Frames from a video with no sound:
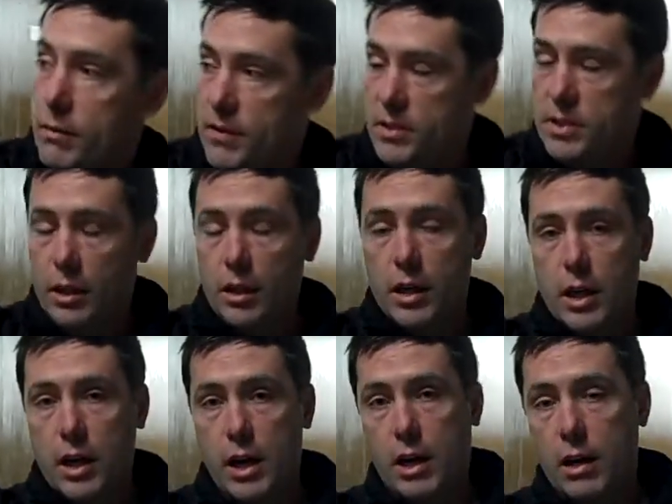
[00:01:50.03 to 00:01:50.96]
of the
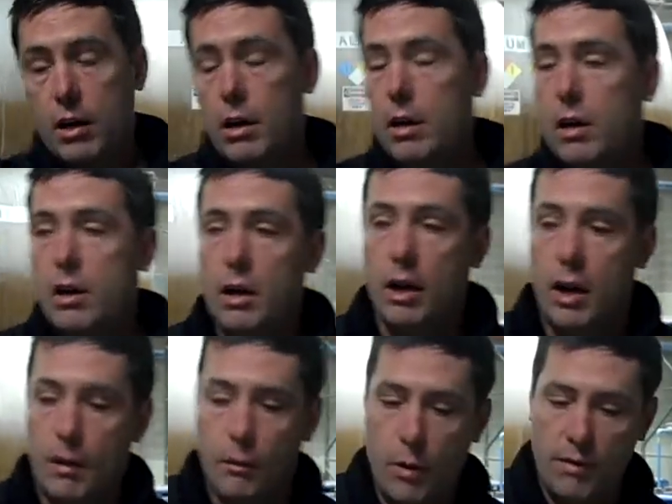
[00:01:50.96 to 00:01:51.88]
facility here,
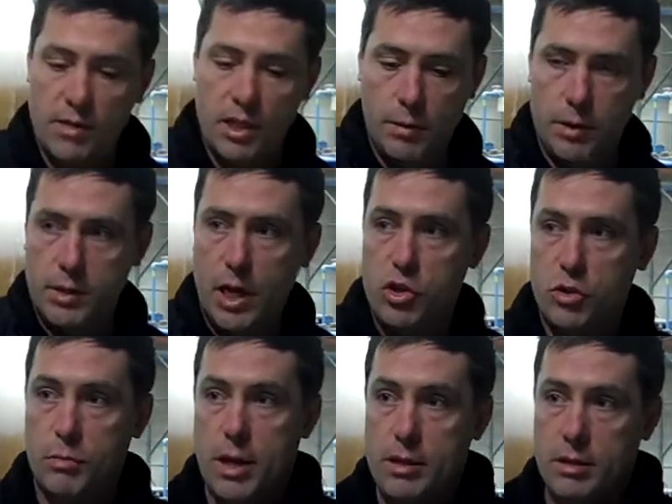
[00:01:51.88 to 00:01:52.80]
we have
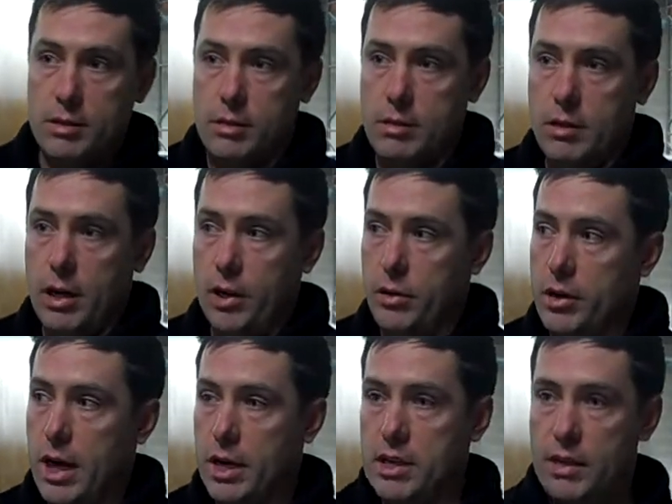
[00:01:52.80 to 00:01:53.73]
sedimentation basins,
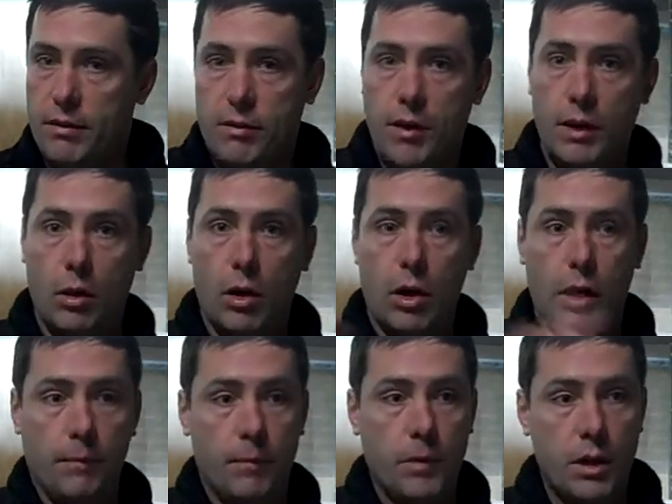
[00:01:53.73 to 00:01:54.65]
197 feet
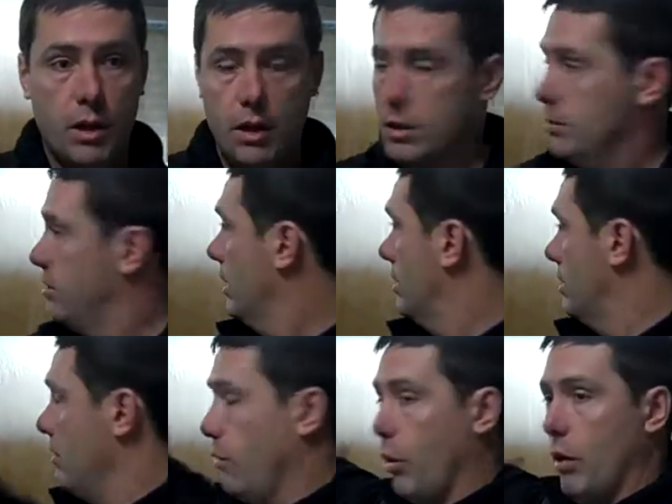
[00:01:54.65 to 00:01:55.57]
long,
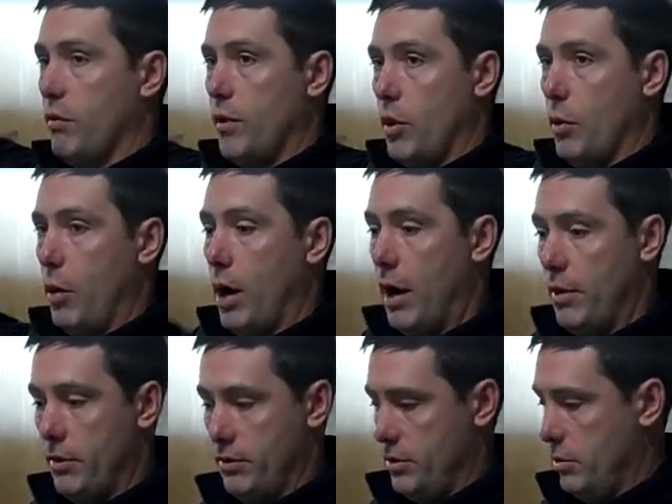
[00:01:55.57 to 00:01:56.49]
64 feet
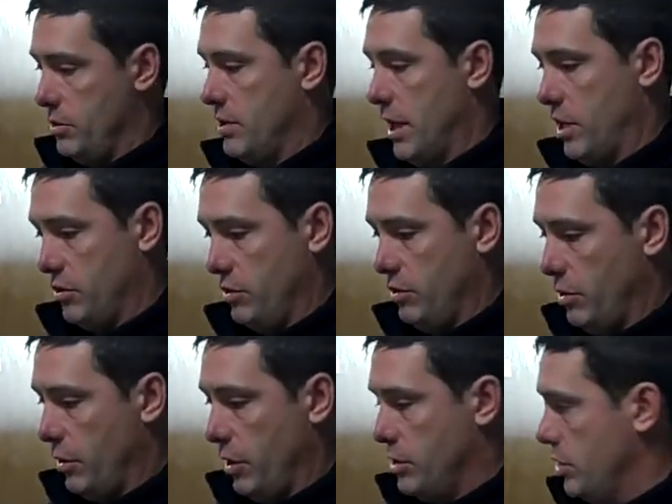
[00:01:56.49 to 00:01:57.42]
wide. There's two sections,
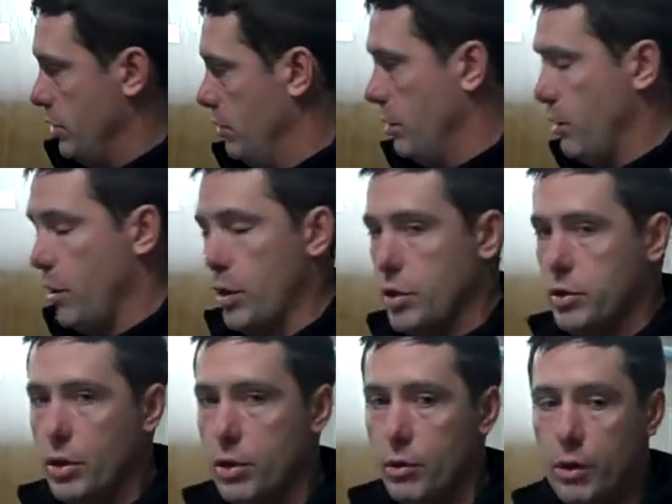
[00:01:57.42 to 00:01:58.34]
32 and
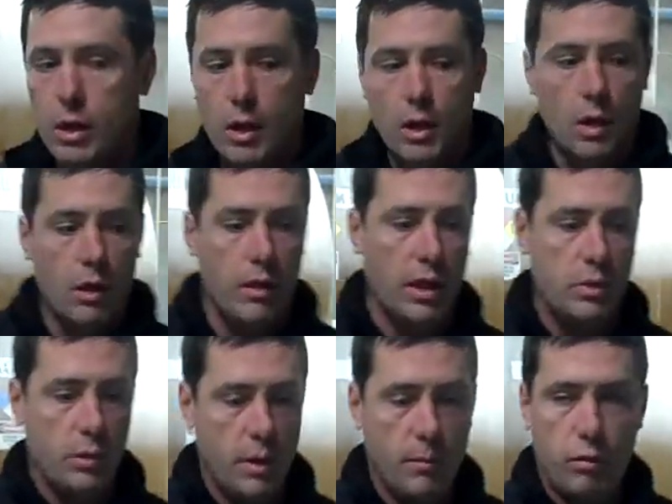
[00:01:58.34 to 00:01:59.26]
32.
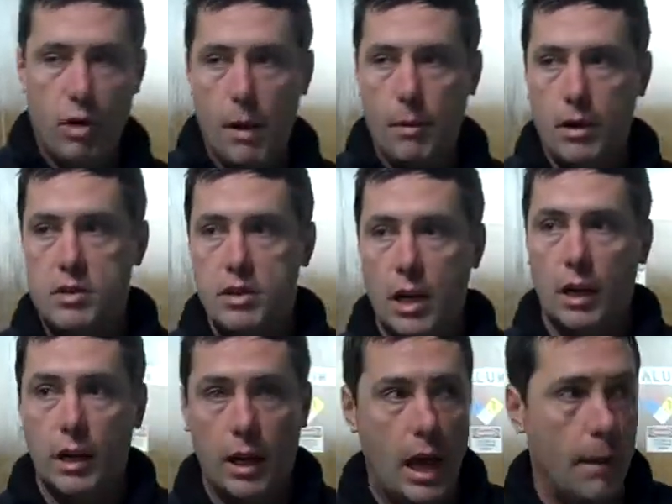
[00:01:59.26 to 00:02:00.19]
That's where the primary
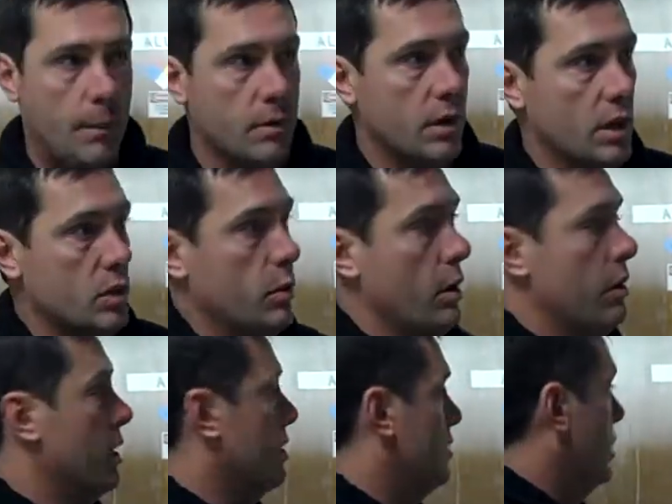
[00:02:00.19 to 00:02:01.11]
settling happens. That's where
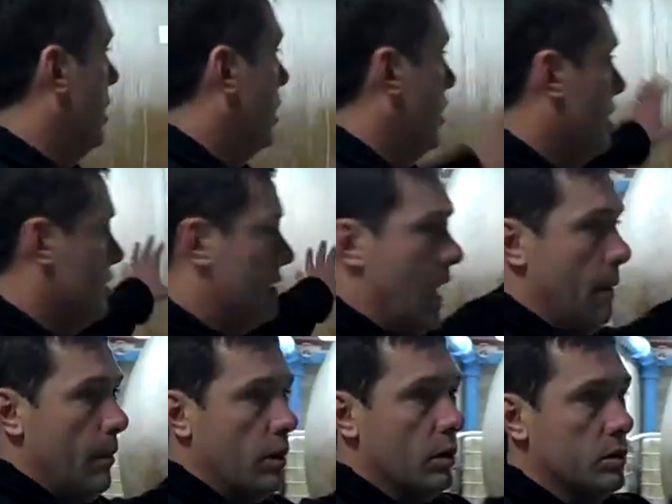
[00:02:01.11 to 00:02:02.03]
these
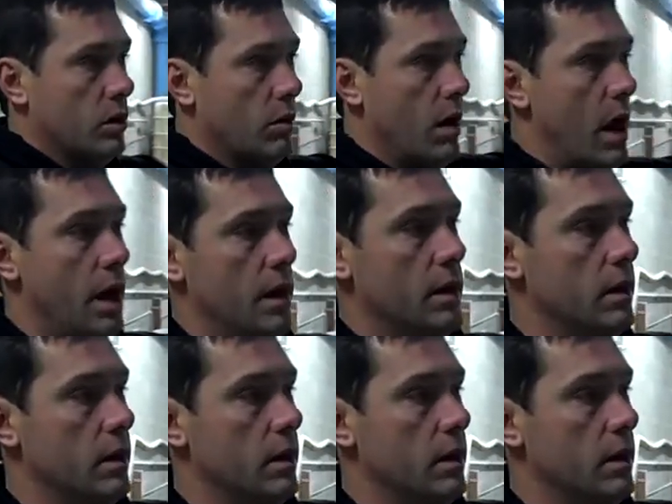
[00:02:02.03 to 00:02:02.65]
chemicals are added